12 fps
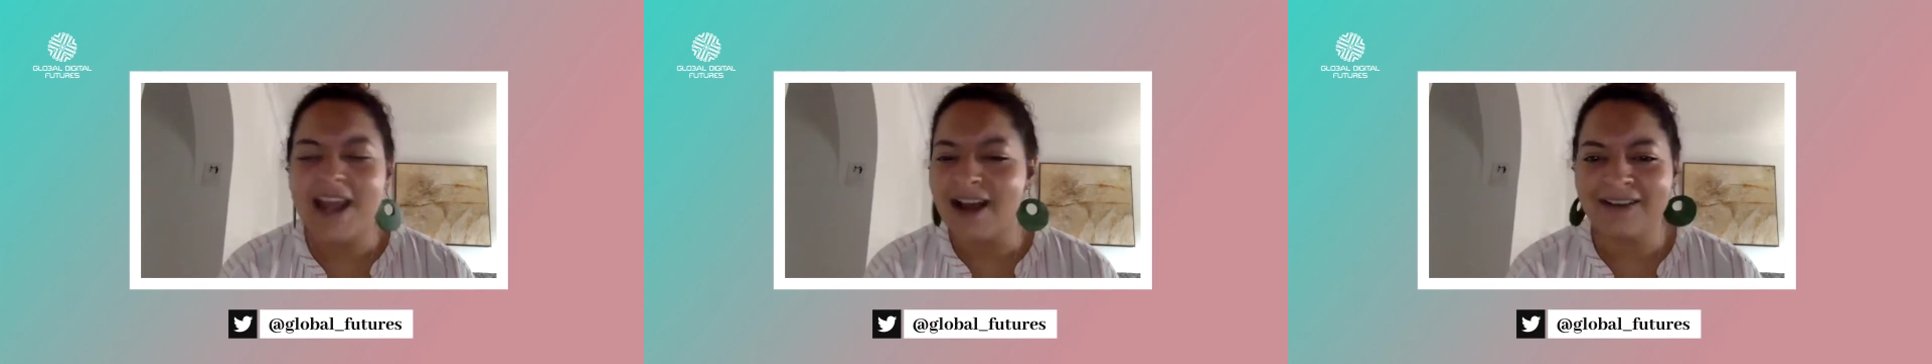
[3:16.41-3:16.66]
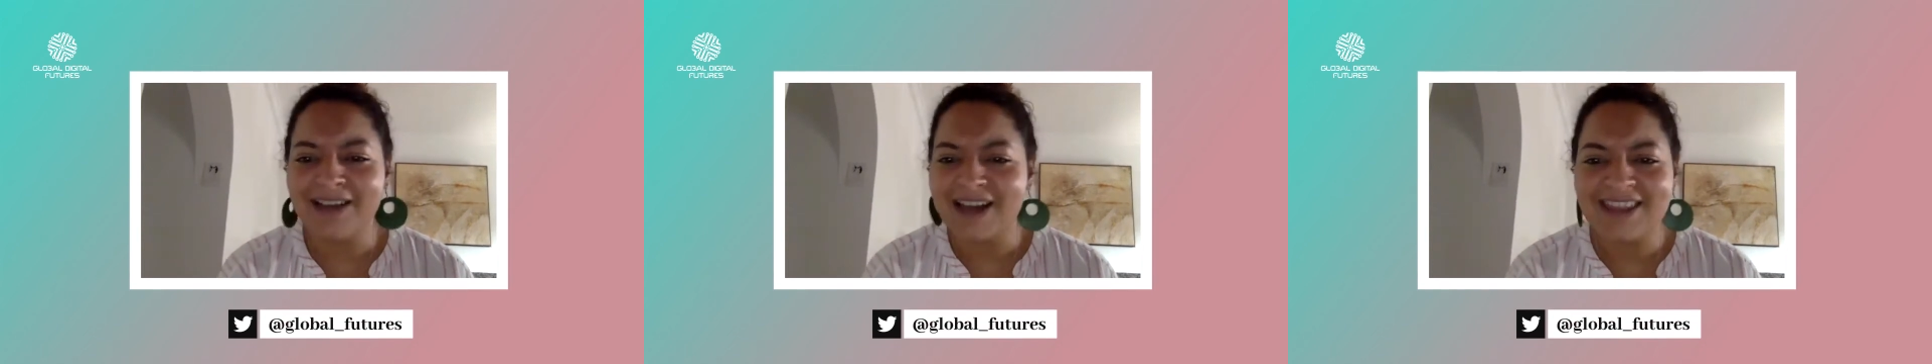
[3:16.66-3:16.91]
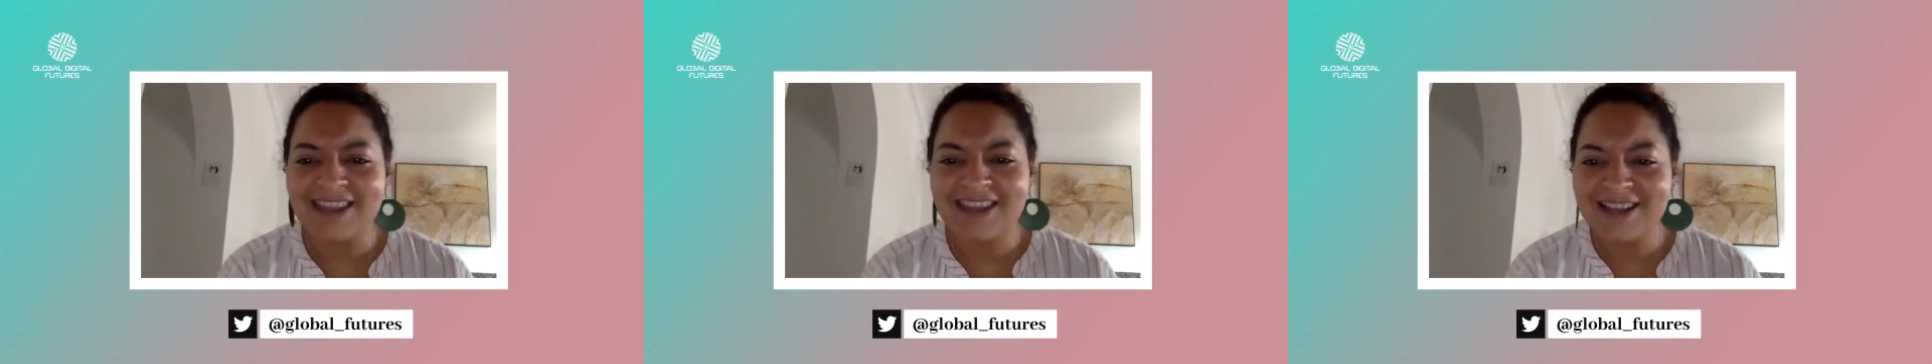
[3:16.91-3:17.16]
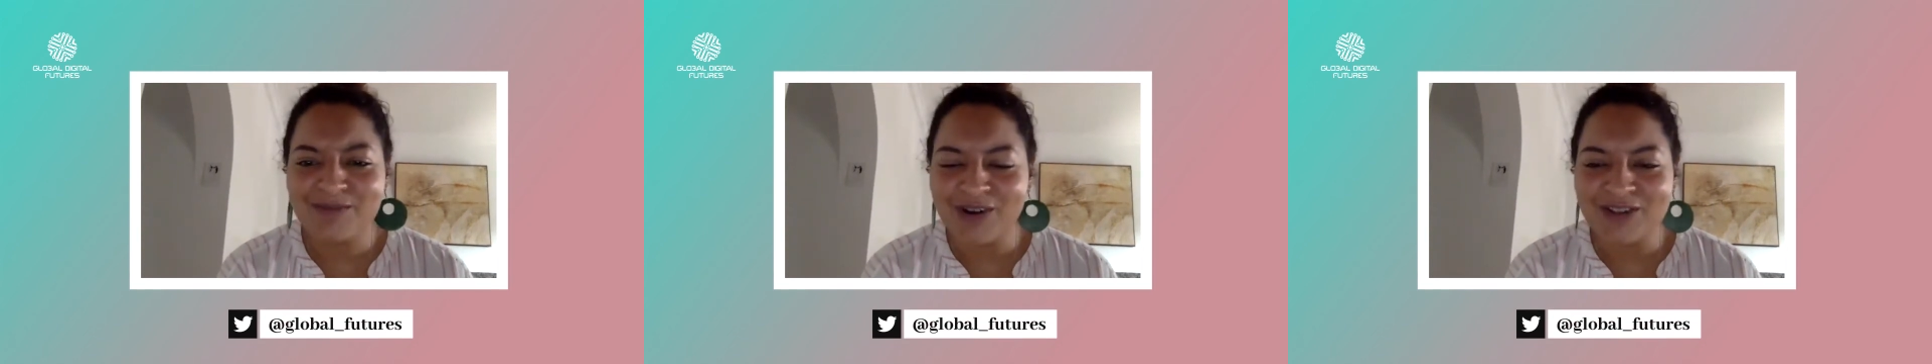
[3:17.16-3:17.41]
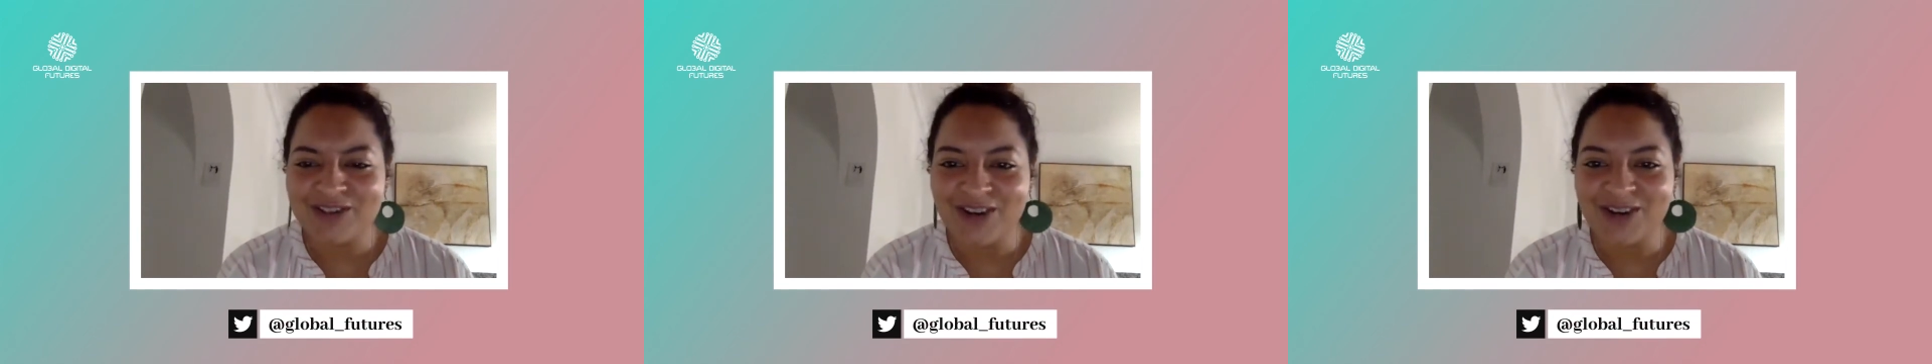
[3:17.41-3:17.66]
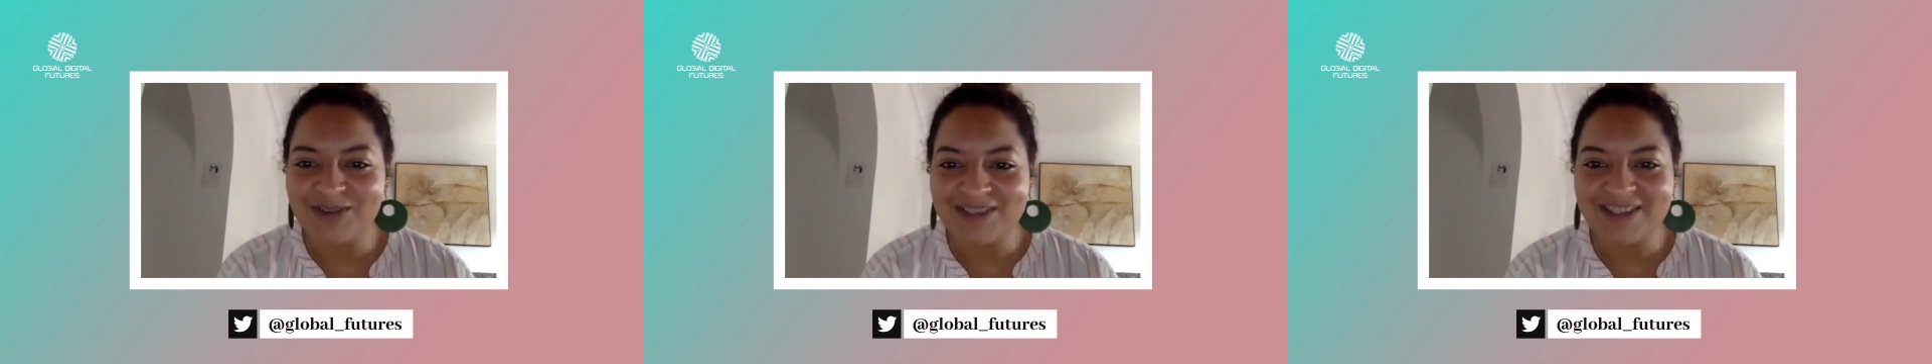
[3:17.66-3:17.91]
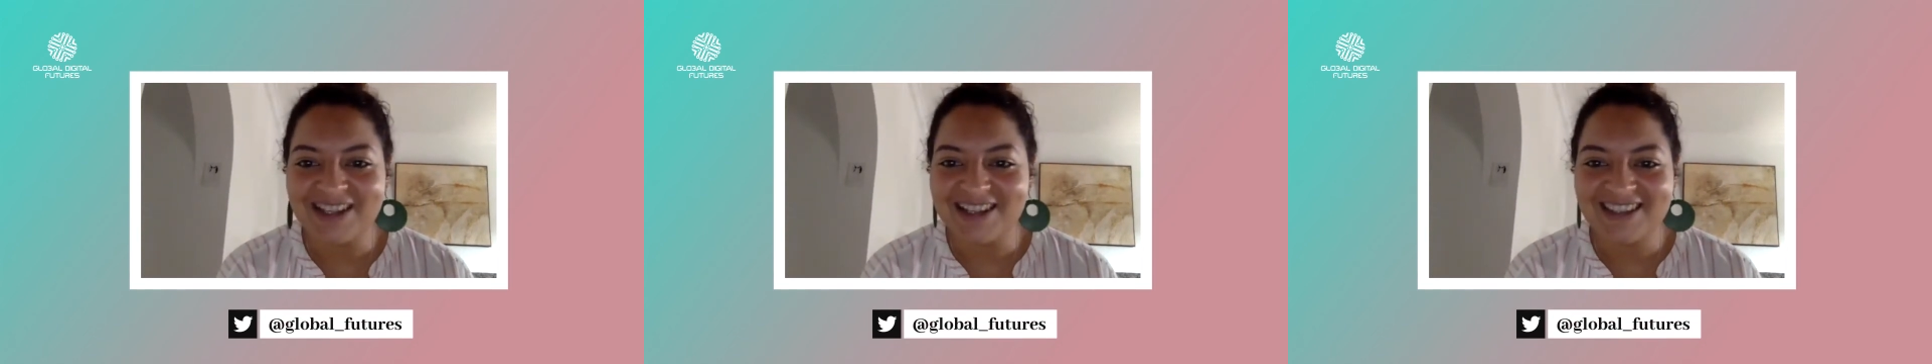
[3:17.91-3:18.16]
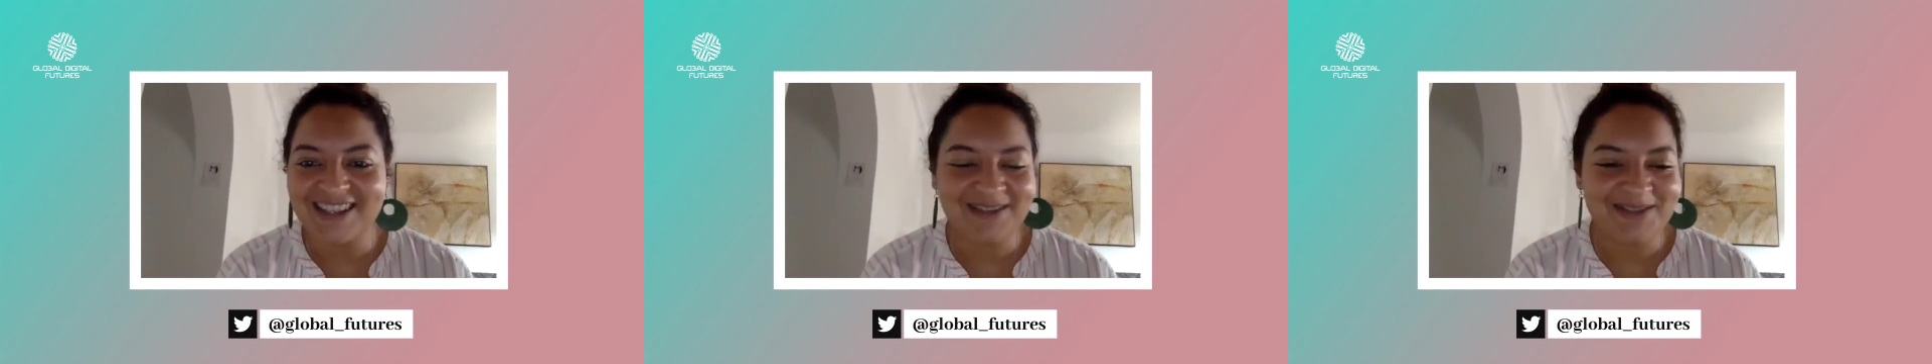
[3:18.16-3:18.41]
Yeah, I think in broad
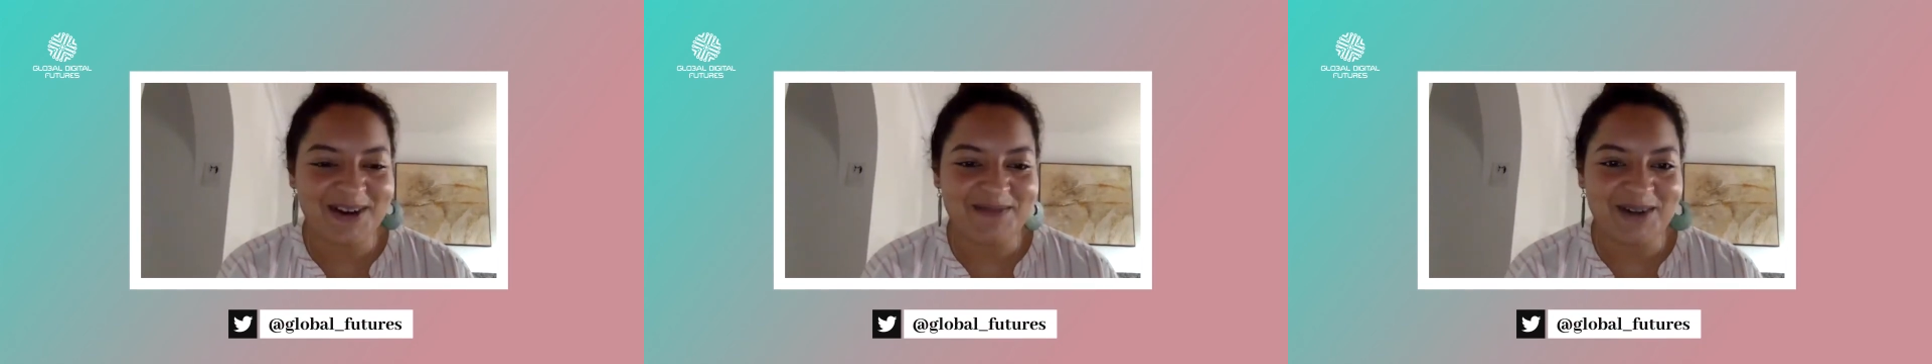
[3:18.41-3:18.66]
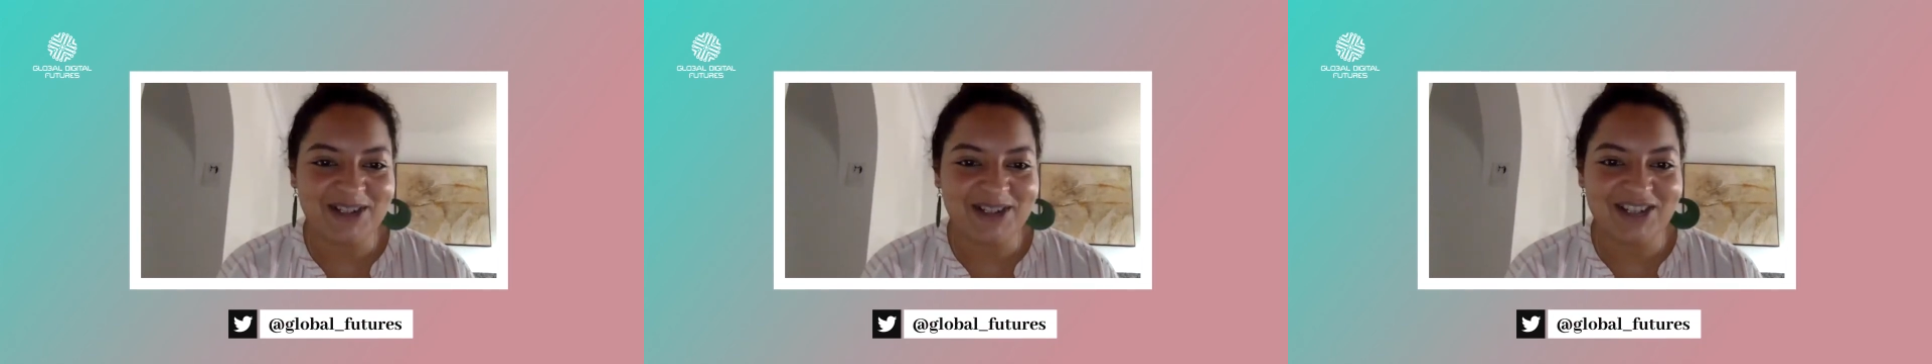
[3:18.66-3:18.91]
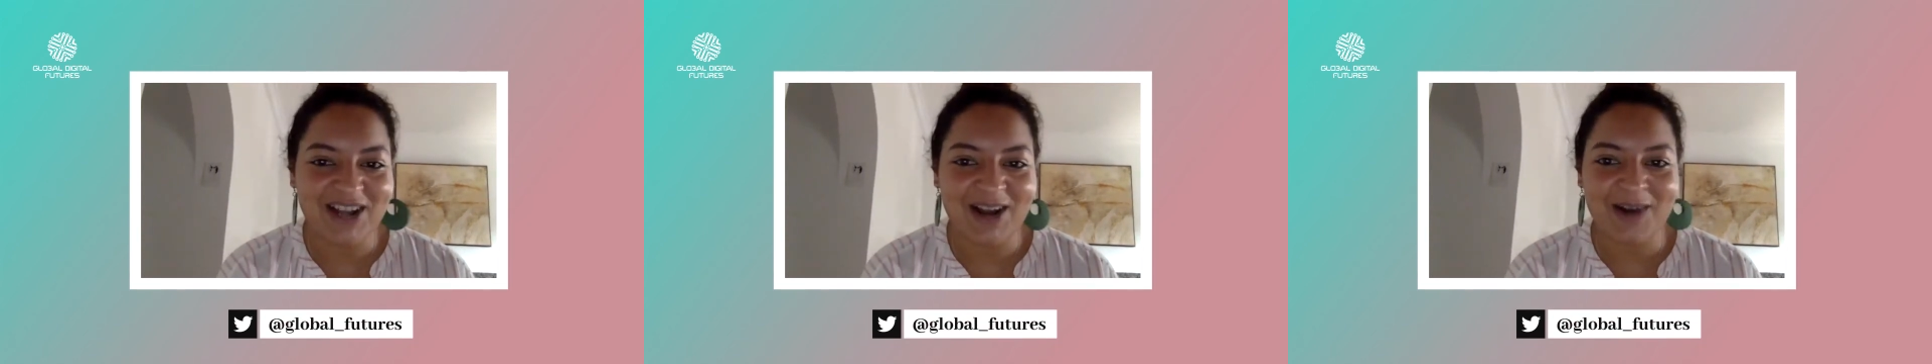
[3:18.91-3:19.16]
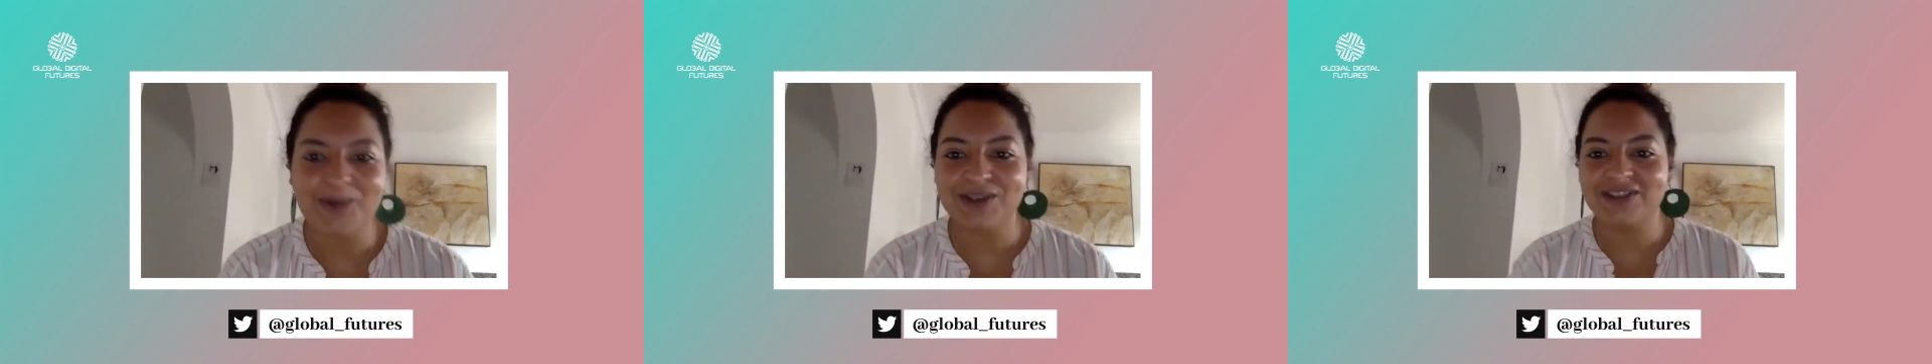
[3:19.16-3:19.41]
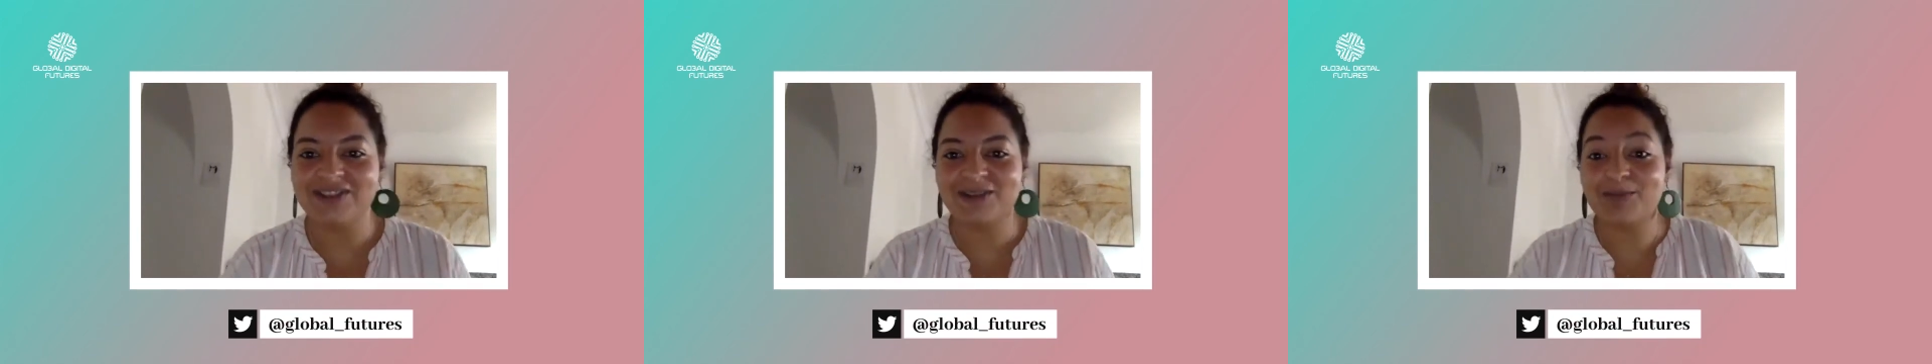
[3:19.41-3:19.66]
terms that's very much